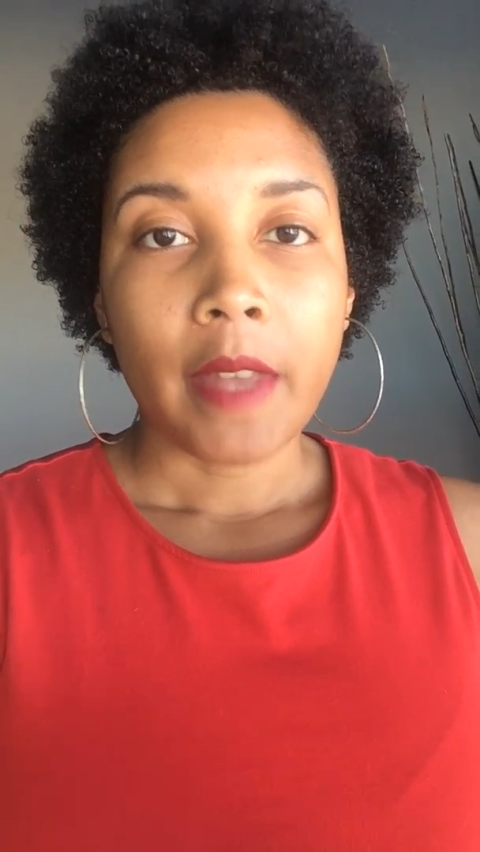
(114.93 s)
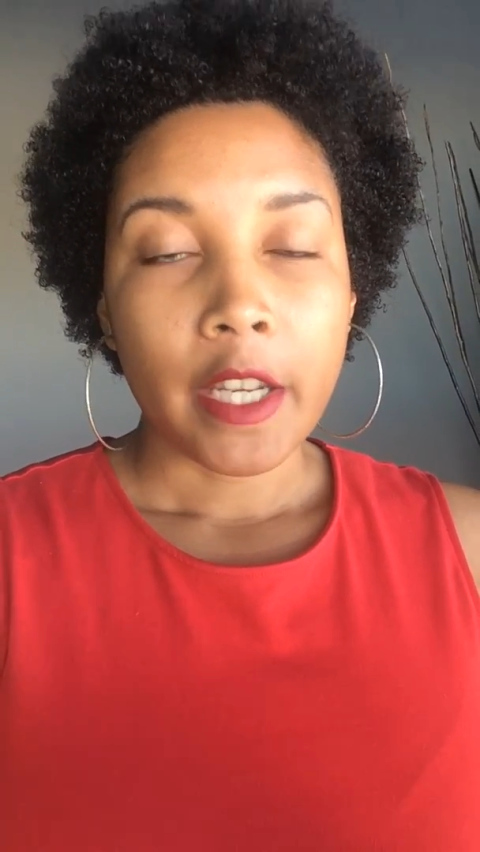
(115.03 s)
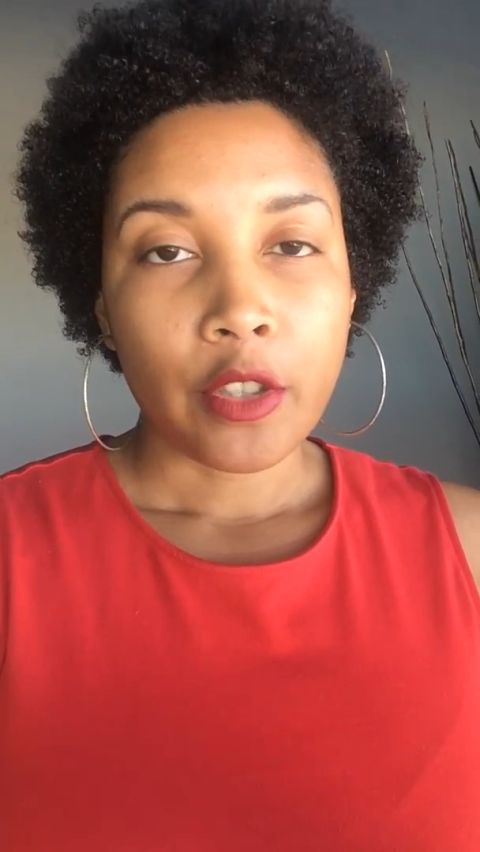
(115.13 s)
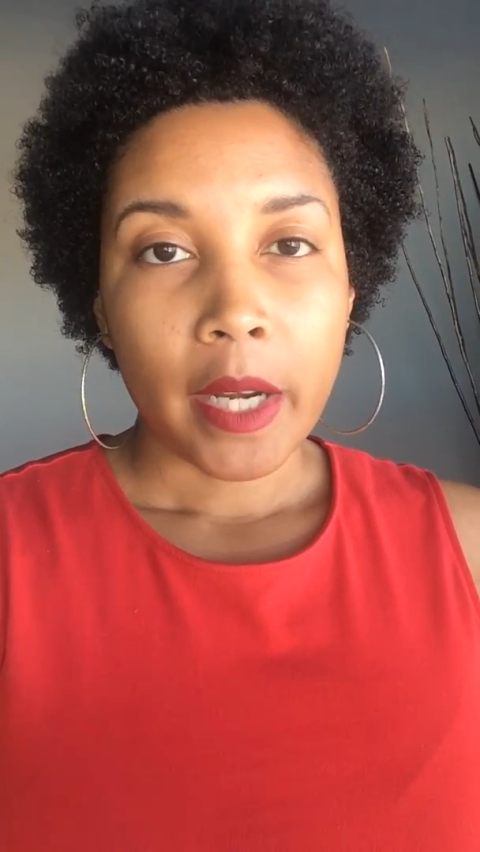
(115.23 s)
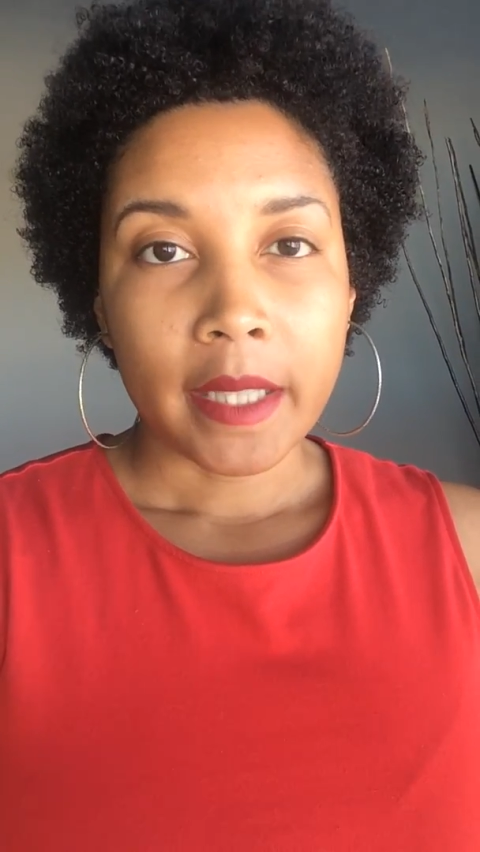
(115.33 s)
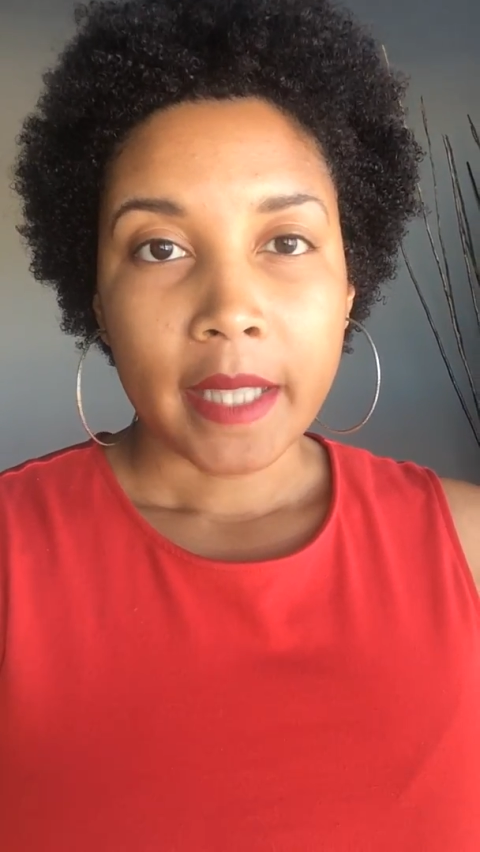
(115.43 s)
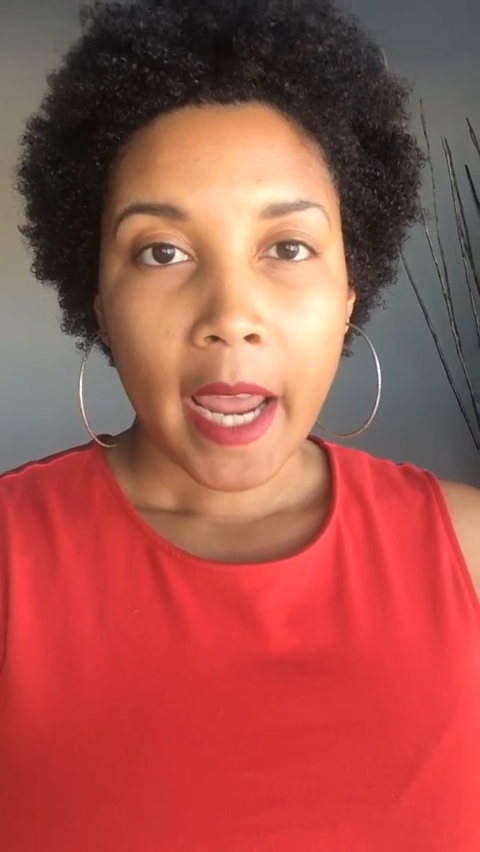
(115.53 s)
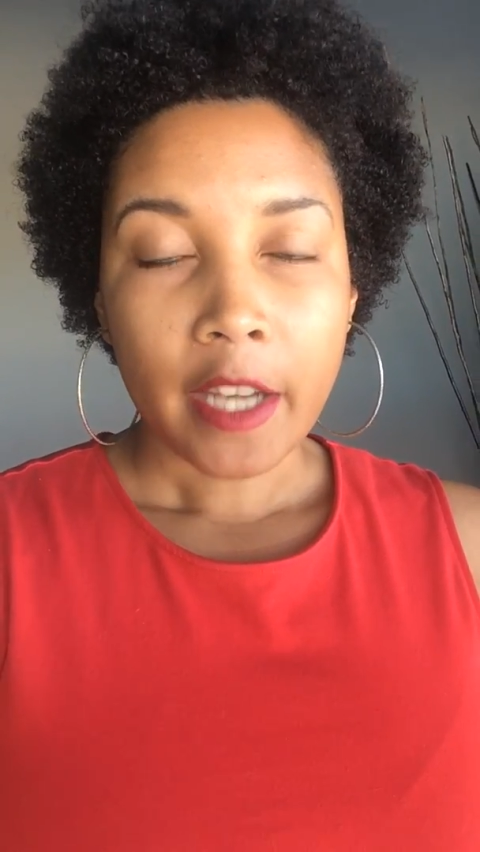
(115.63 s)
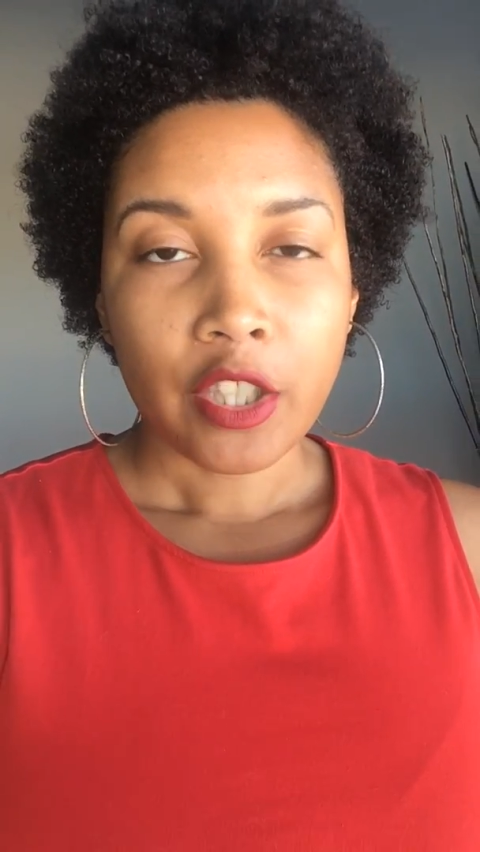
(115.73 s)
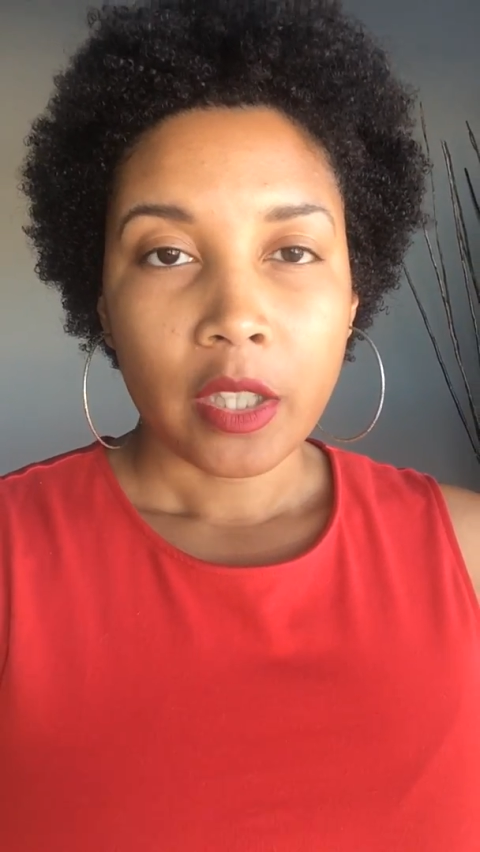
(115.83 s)
that
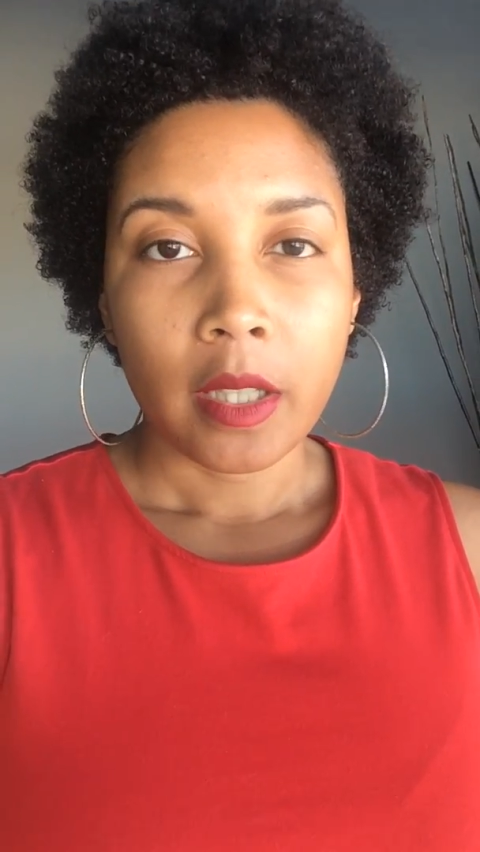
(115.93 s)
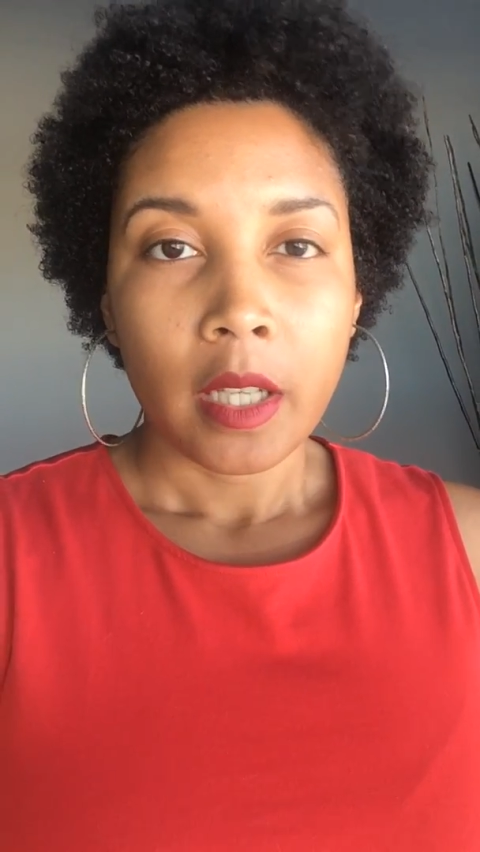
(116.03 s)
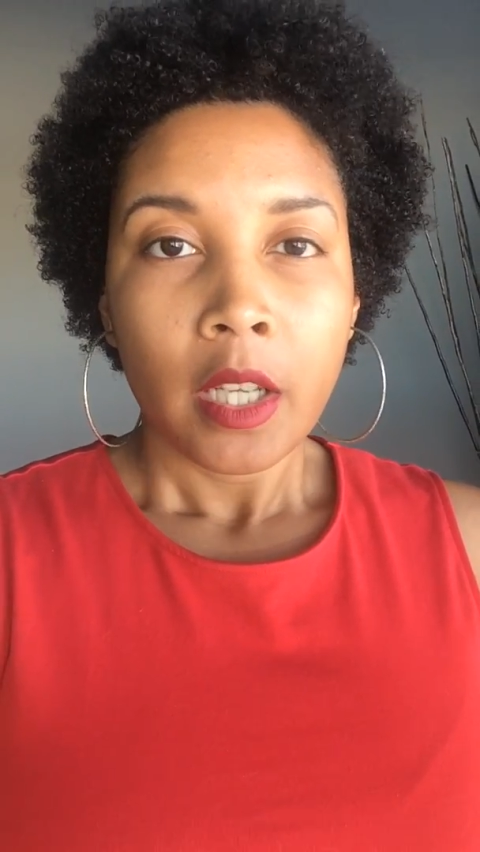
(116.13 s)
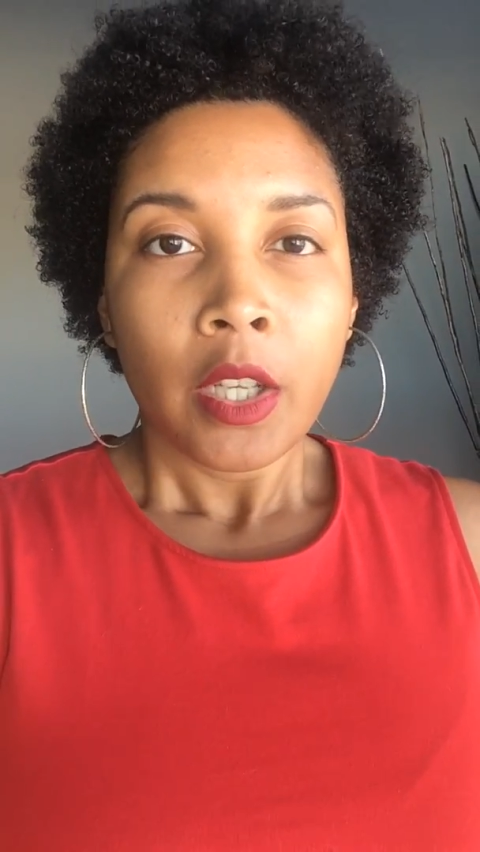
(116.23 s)
transaction.